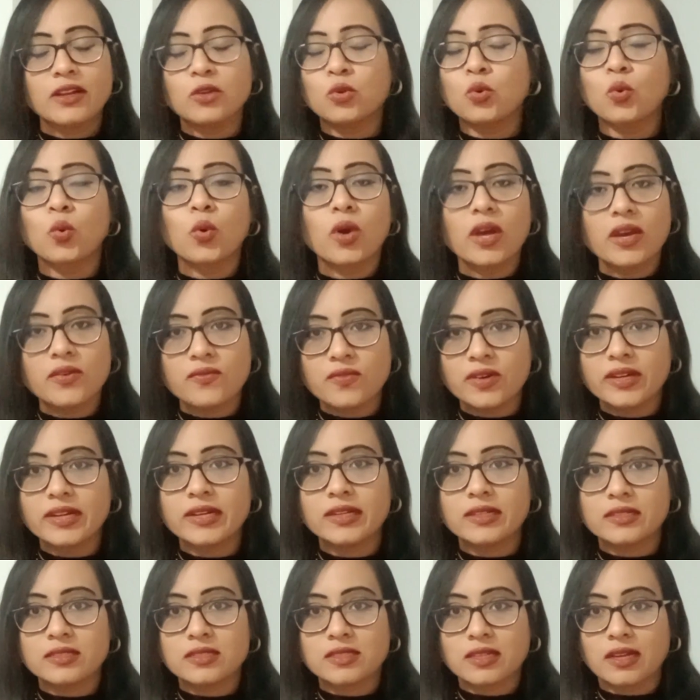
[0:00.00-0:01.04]
whoever it
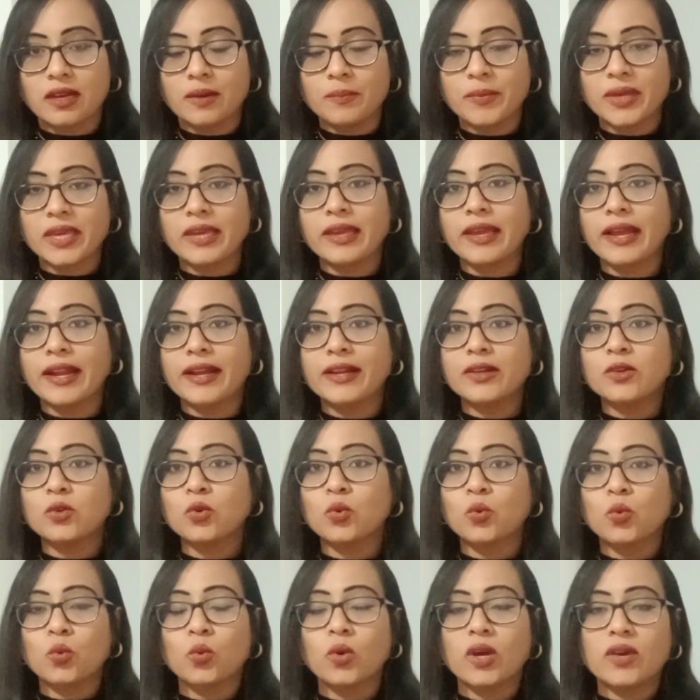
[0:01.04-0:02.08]
is coming and
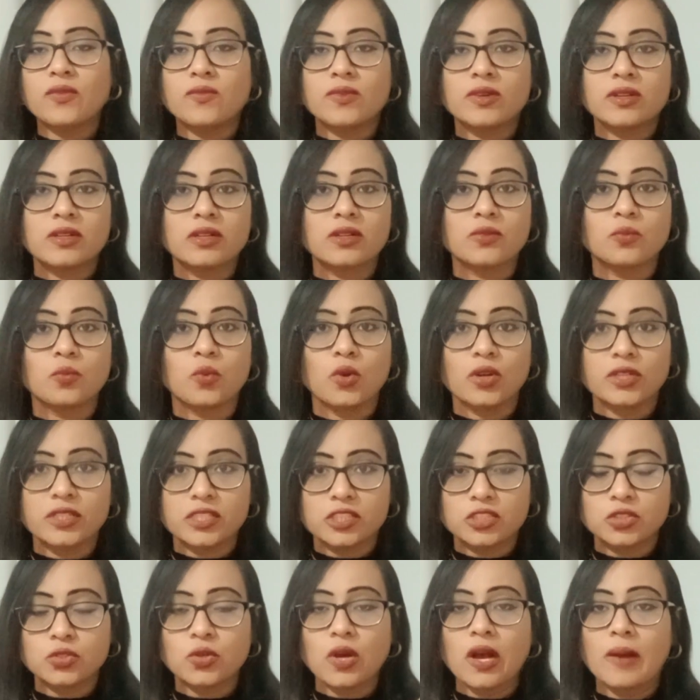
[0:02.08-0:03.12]
whoever wanted
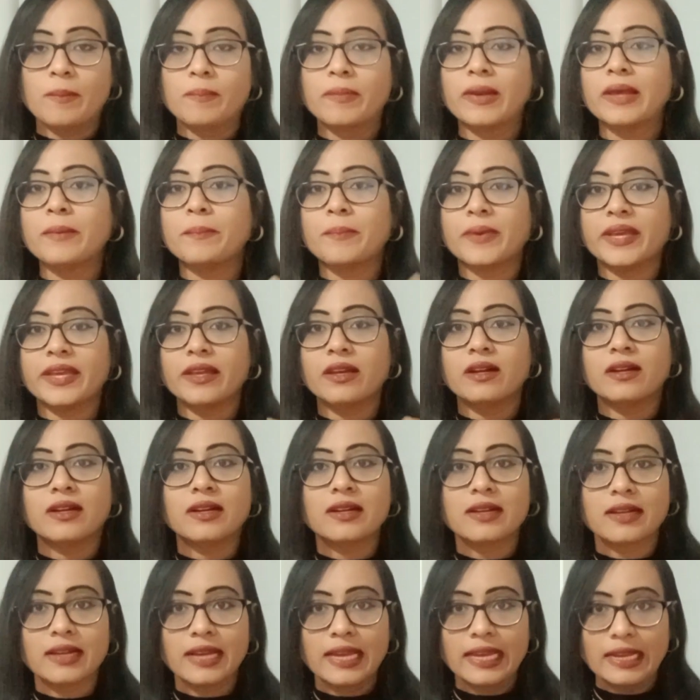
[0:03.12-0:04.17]
to apply PR
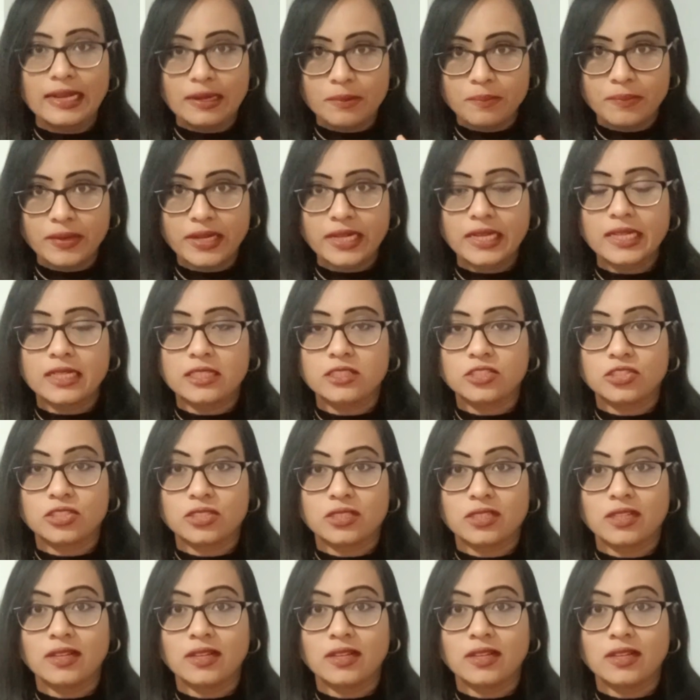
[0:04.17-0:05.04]
in British,